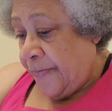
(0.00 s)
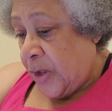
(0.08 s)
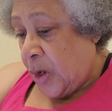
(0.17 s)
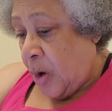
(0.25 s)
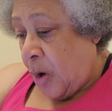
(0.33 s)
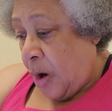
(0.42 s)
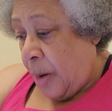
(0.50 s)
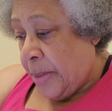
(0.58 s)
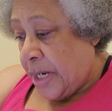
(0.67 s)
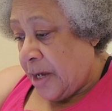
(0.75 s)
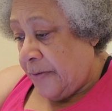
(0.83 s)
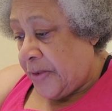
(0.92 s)
the
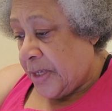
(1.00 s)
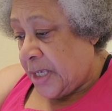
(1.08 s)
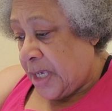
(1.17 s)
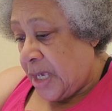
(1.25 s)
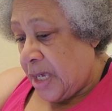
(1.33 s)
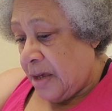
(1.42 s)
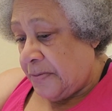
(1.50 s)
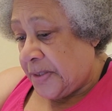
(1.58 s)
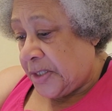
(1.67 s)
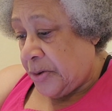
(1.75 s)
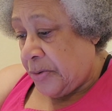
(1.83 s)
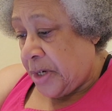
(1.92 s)
army of the king of
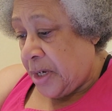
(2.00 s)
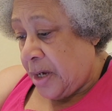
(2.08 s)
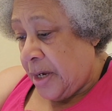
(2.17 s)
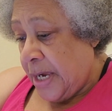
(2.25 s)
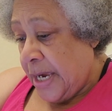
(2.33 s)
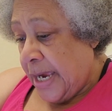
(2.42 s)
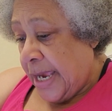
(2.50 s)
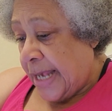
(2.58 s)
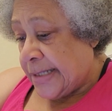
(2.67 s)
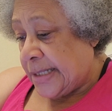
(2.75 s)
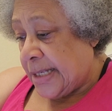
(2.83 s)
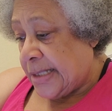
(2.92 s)
Syria
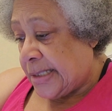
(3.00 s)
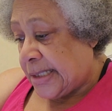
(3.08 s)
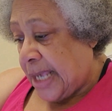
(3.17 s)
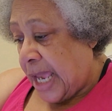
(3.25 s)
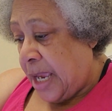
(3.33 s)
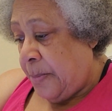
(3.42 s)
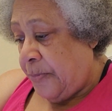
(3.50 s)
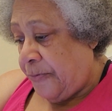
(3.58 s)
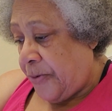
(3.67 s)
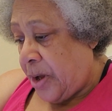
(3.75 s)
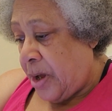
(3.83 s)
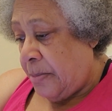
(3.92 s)
has escaped
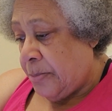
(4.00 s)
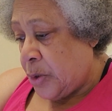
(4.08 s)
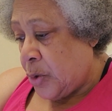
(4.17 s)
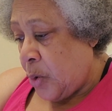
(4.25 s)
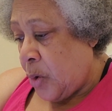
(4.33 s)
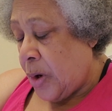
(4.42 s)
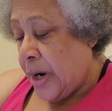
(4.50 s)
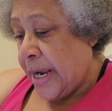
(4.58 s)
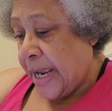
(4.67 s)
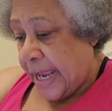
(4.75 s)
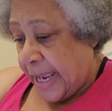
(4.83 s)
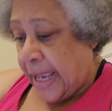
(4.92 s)
from
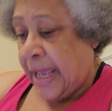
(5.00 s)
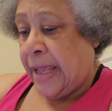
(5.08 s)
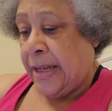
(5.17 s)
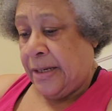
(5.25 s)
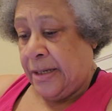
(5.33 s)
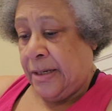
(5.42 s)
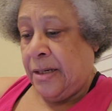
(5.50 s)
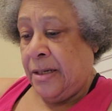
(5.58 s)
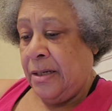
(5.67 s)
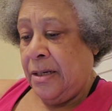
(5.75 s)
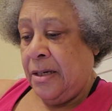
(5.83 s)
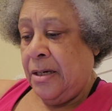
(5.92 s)
your hand.
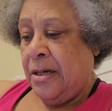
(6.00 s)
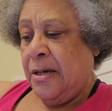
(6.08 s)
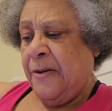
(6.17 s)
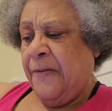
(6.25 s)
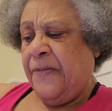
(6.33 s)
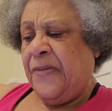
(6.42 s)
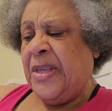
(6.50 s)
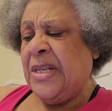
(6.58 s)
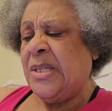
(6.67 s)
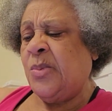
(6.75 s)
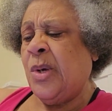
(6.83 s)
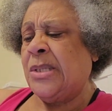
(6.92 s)

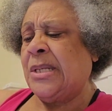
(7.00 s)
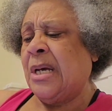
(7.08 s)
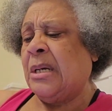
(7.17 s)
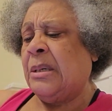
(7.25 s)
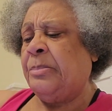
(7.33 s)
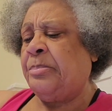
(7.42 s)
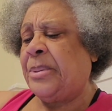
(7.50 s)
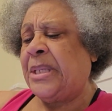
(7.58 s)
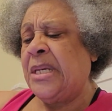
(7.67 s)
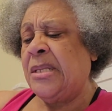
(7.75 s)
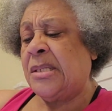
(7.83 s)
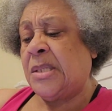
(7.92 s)
This was a
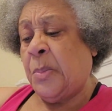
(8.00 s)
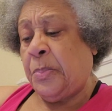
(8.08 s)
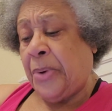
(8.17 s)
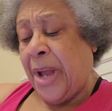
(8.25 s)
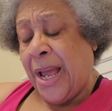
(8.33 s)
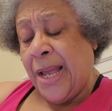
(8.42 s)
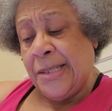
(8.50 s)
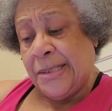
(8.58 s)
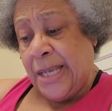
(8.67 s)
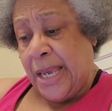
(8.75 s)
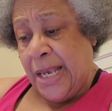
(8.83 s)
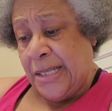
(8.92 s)
complete surprise
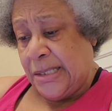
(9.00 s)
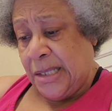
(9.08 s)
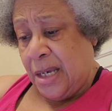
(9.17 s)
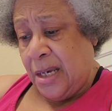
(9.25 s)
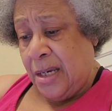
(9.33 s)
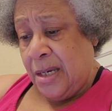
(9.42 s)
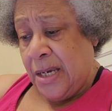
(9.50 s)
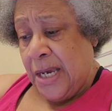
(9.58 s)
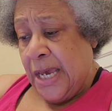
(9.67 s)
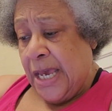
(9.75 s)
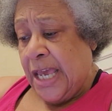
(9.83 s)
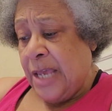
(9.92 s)
to Asa.
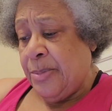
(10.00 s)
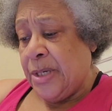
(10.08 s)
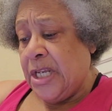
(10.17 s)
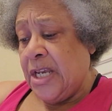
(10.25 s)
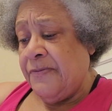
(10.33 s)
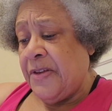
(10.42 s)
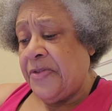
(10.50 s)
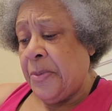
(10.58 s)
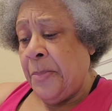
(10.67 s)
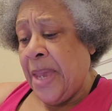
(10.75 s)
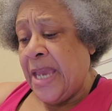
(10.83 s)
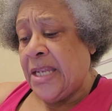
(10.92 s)
He believed that
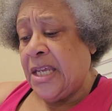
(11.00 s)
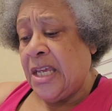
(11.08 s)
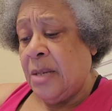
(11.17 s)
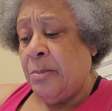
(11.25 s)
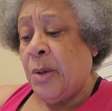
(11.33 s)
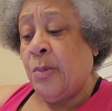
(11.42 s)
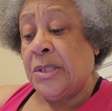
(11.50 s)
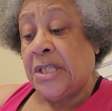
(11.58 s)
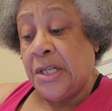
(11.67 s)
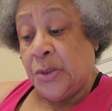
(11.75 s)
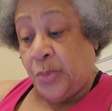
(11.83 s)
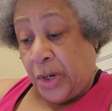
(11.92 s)
the main enemy was
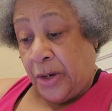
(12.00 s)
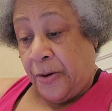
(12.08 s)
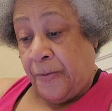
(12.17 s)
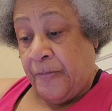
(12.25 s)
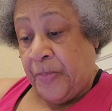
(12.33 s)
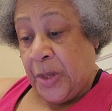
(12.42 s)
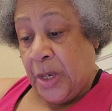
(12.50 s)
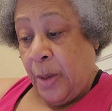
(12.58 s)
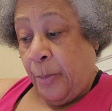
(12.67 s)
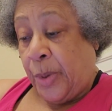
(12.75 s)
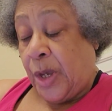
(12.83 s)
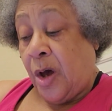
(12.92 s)
Israel
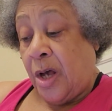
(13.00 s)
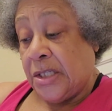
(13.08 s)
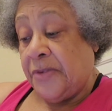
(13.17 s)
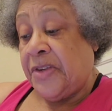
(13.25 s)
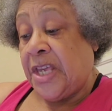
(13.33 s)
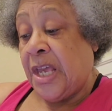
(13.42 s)
because of